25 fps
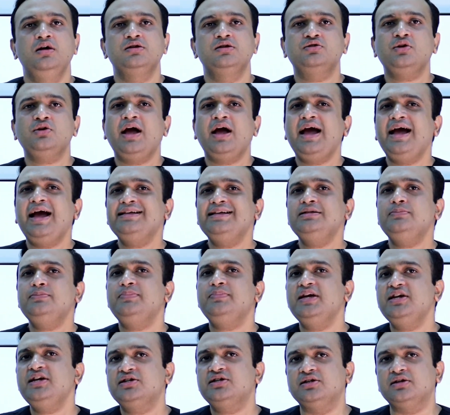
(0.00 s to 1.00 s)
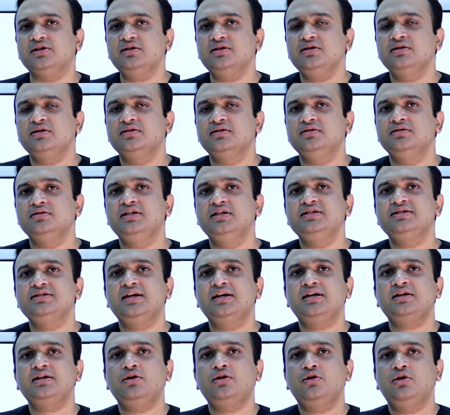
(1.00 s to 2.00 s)
So as a patient, these
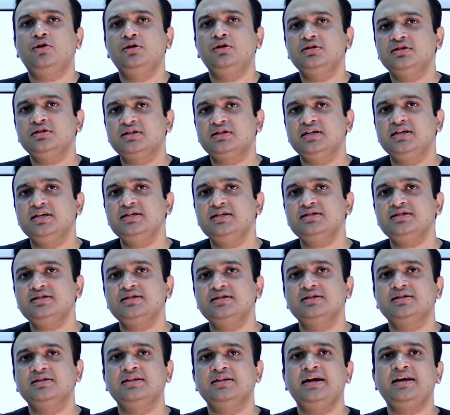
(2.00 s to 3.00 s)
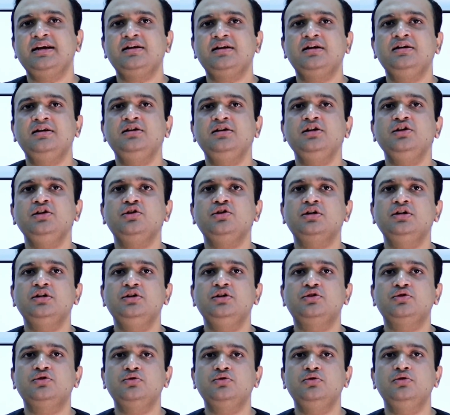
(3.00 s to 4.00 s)
are all the things that are under your
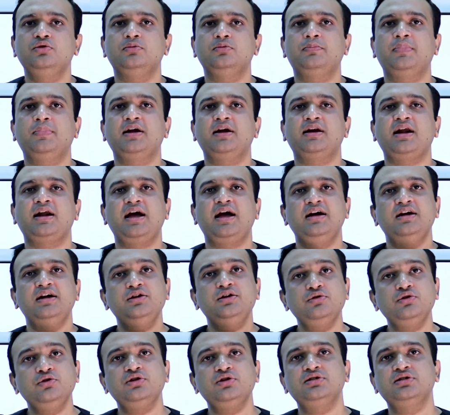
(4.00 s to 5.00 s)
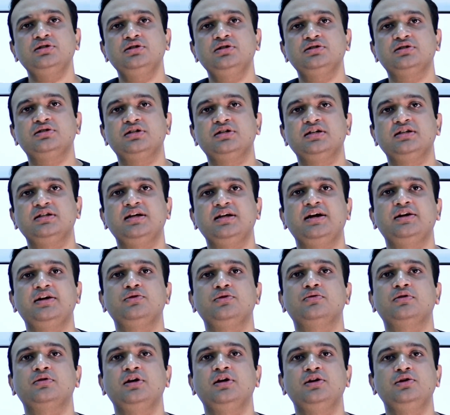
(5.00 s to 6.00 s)
control prior to your surgery that
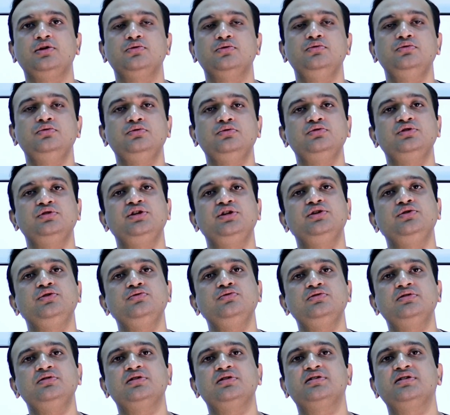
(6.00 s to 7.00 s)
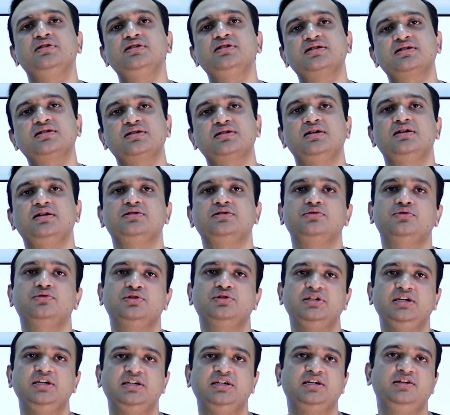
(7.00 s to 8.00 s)
you can do to reduce the risks
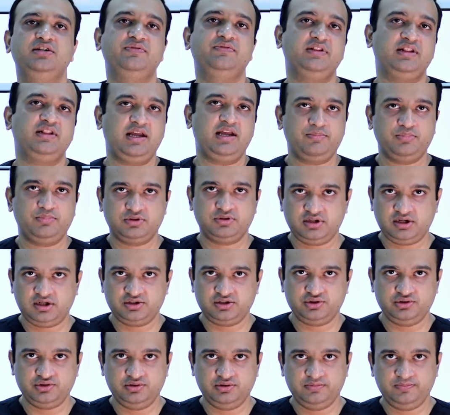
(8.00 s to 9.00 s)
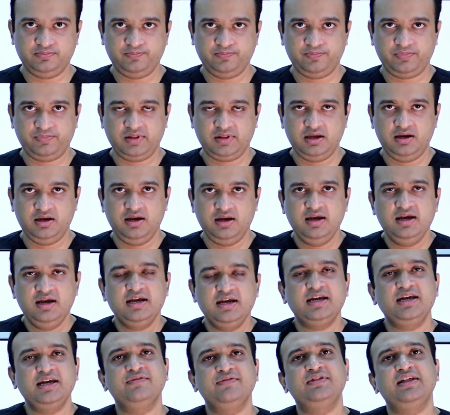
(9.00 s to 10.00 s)
associated with liposuction.
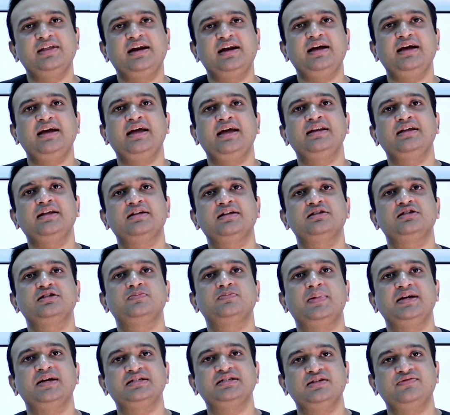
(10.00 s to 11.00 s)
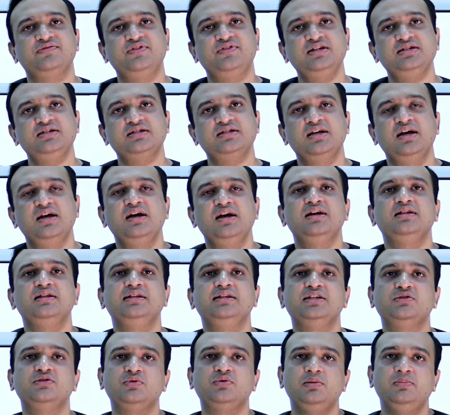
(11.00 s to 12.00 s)
If there are any other specifics,
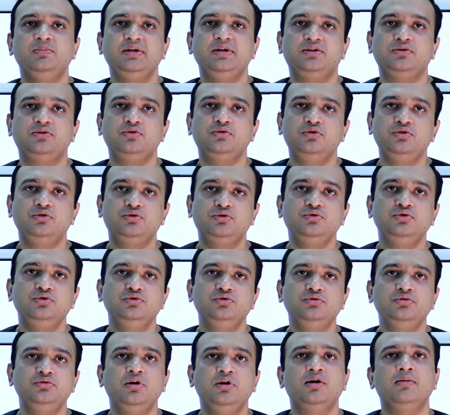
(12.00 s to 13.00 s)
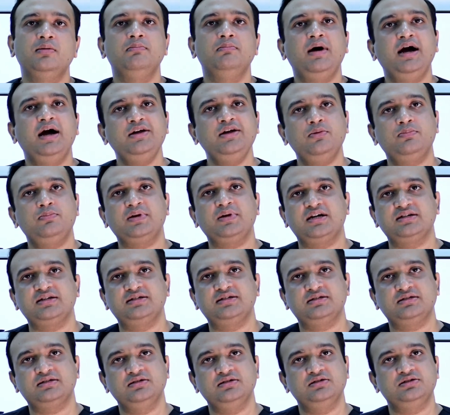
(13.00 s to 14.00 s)
these will be told to you by your
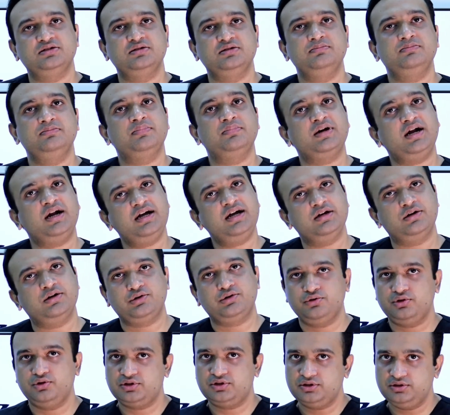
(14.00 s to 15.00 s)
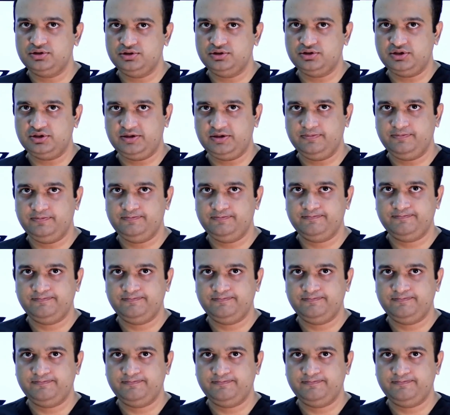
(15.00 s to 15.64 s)
plastic surgeon prior to your surgery.